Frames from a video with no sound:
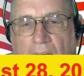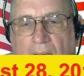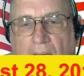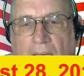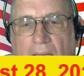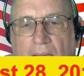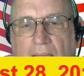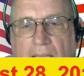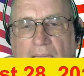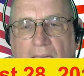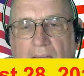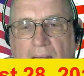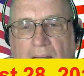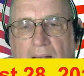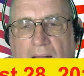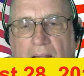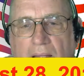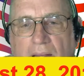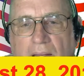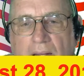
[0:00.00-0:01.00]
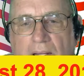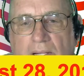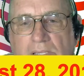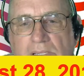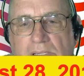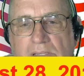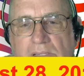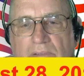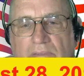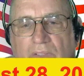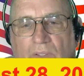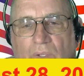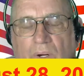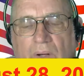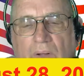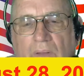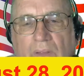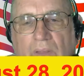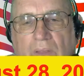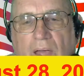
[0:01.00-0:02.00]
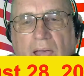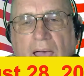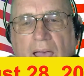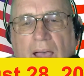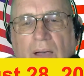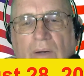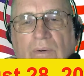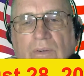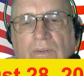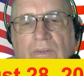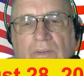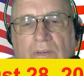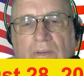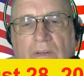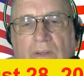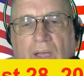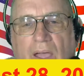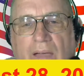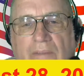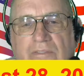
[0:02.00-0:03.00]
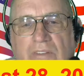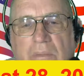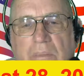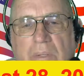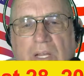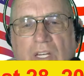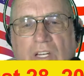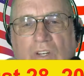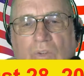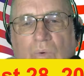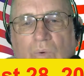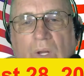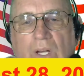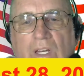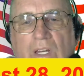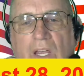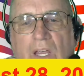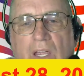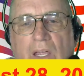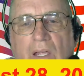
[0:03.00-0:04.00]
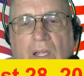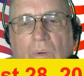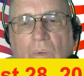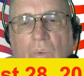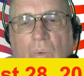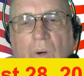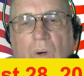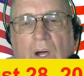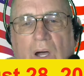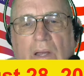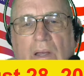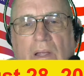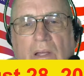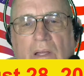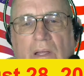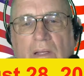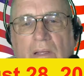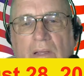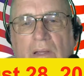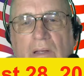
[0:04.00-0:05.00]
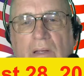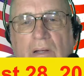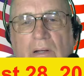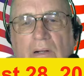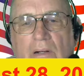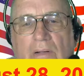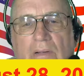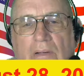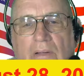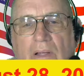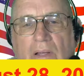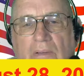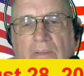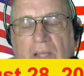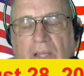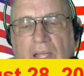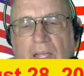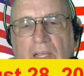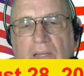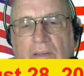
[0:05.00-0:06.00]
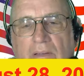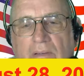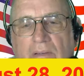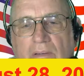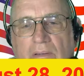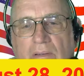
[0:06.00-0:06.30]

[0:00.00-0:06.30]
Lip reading: a candidate for the House, you have to be 21 years of age.